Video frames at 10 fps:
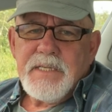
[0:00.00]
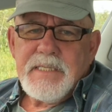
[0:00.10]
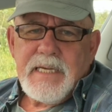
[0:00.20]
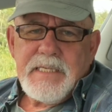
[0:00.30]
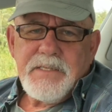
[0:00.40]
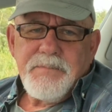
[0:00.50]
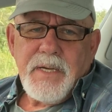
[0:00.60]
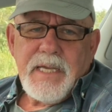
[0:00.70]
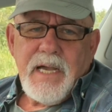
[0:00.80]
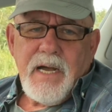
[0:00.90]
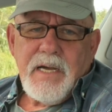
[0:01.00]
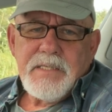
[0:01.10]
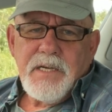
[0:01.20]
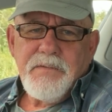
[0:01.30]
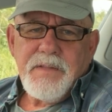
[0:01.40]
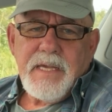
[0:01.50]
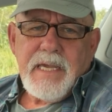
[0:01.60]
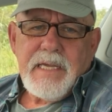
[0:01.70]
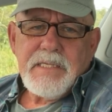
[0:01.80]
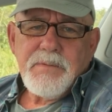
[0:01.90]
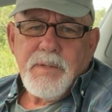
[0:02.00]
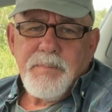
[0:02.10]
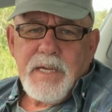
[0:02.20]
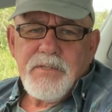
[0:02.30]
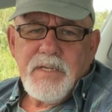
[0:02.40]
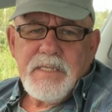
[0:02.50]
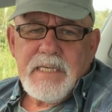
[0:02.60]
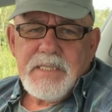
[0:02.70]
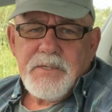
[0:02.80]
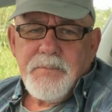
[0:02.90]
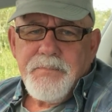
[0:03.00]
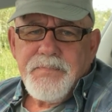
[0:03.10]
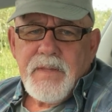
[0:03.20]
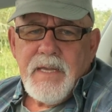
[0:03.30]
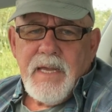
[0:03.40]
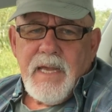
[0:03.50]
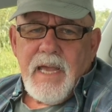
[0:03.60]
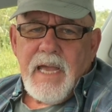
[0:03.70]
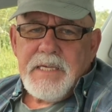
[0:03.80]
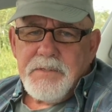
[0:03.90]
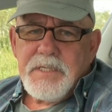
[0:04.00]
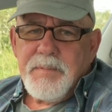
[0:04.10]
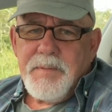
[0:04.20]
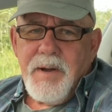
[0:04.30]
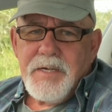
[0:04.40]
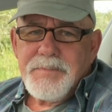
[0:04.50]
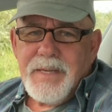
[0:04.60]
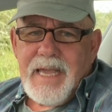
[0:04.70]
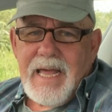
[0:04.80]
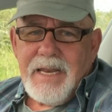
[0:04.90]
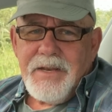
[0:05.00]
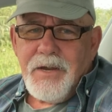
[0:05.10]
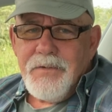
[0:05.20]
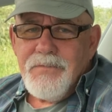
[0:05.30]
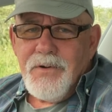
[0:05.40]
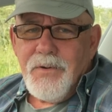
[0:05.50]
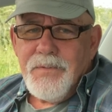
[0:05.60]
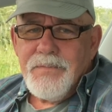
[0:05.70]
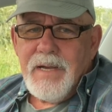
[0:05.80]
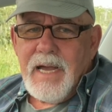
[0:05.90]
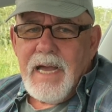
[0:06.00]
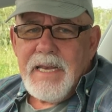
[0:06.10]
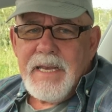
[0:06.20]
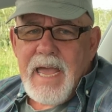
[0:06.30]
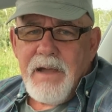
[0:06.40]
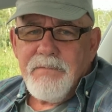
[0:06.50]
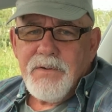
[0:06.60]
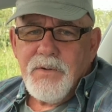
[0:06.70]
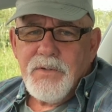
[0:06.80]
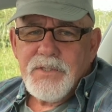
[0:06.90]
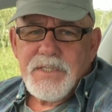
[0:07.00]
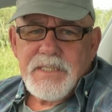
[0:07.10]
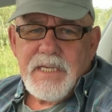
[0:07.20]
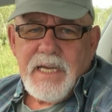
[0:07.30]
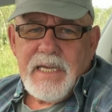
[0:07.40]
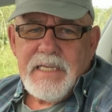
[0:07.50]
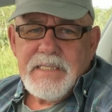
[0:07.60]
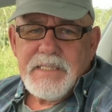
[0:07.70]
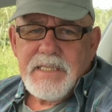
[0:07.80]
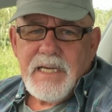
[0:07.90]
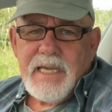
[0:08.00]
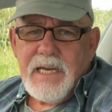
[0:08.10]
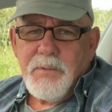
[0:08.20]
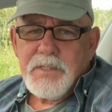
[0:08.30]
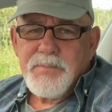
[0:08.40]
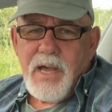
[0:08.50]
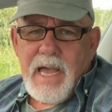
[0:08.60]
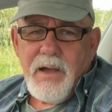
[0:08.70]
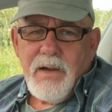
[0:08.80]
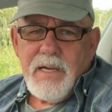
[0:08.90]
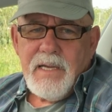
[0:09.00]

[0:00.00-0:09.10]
and data of my cars over the years with petrol and diesel. It used to be miles per gallon overall, and now of course it's kilowatts per hour